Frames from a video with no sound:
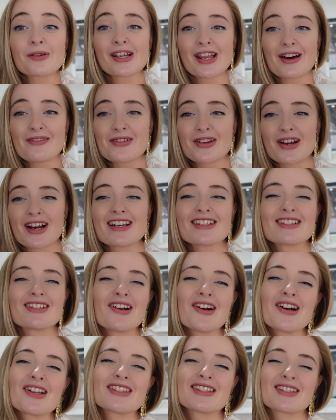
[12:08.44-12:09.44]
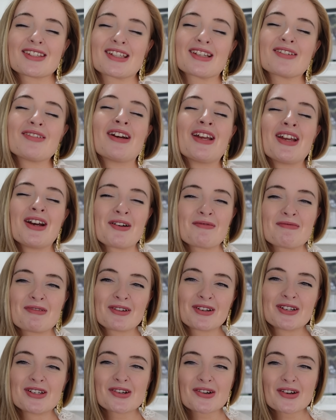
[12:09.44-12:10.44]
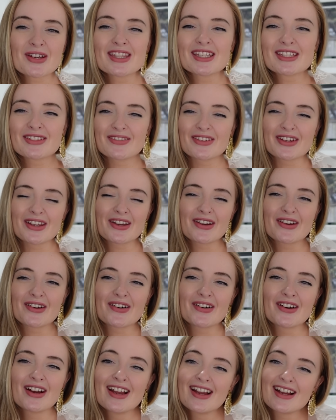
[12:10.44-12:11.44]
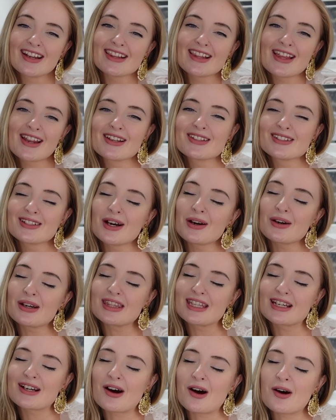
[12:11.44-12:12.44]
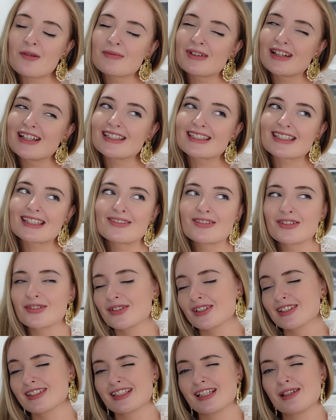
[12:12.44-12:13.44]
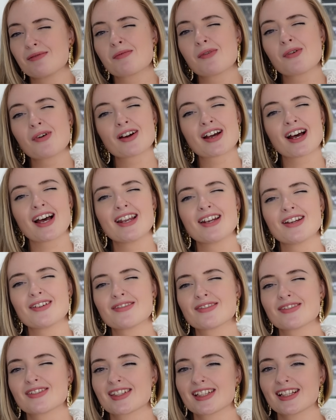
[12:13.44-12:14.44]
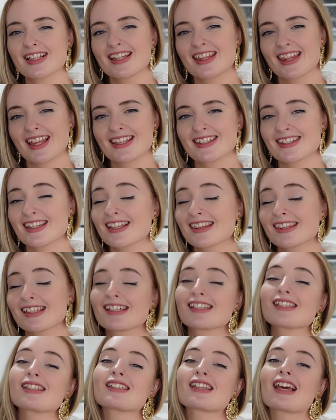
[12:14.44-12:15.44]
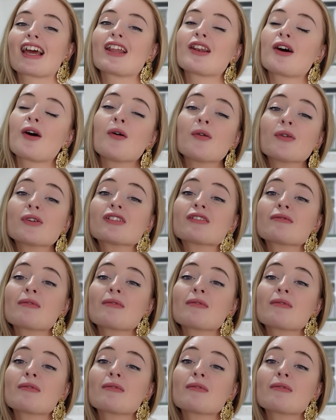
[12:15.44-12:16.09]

we love you guys lots. We hope you enjoyed this video. Let us know in the comments if you want to see more kind of silly things like this. And always